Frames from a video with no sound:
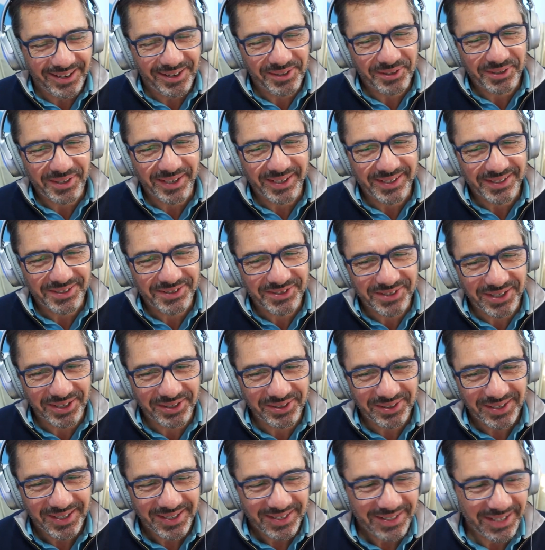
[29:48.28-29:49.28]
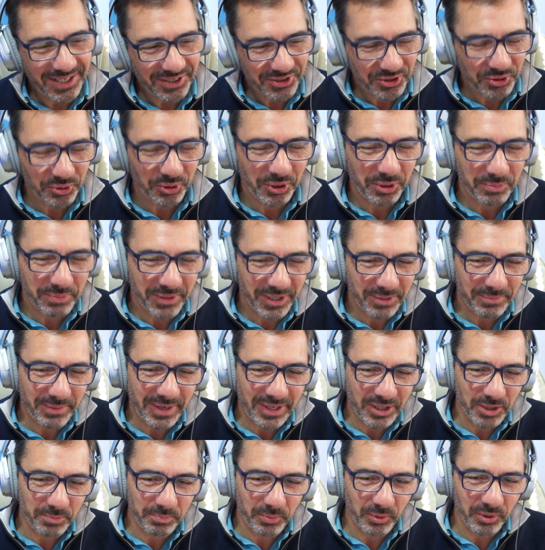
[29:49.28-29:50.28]
okay so let's talk a bit
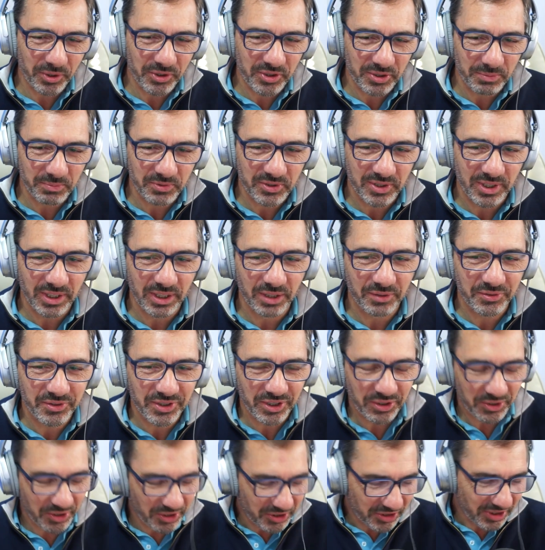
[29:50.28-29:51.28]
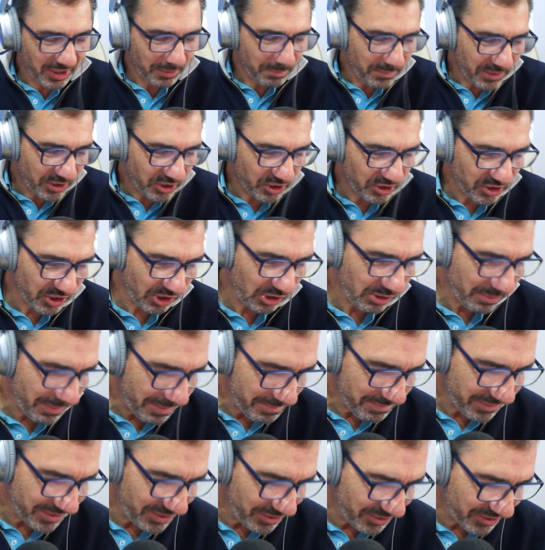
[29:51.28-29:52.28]
about the books themselves so the submissions i
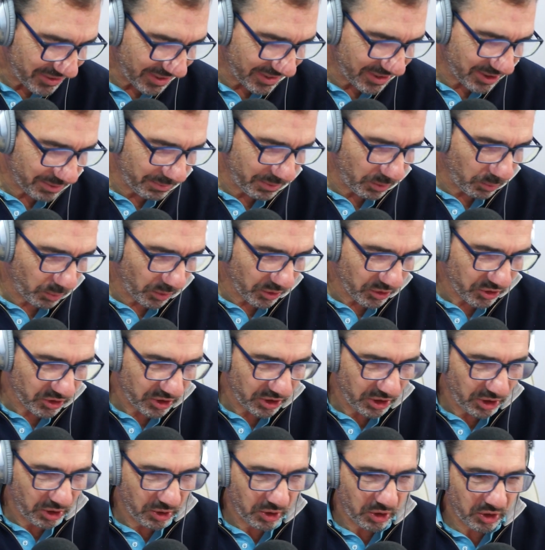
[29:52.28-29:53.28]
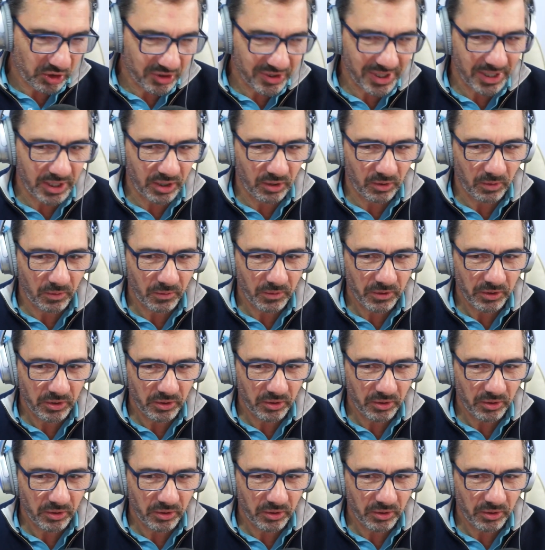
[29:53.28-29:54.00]
remember you said to me once that you could tell